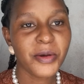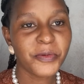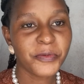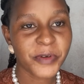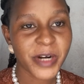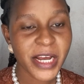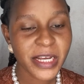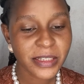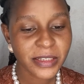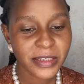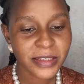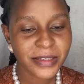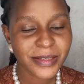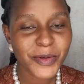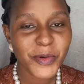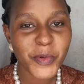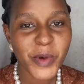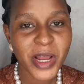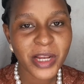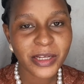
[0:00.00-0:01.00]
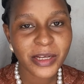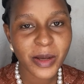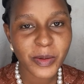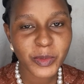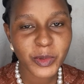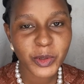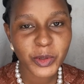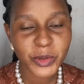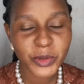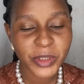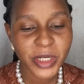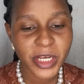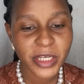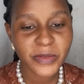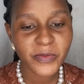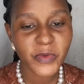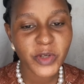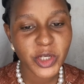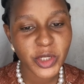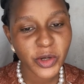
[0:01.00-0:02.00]
friends welcome to today's
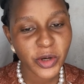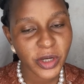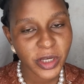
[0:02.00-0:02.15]
video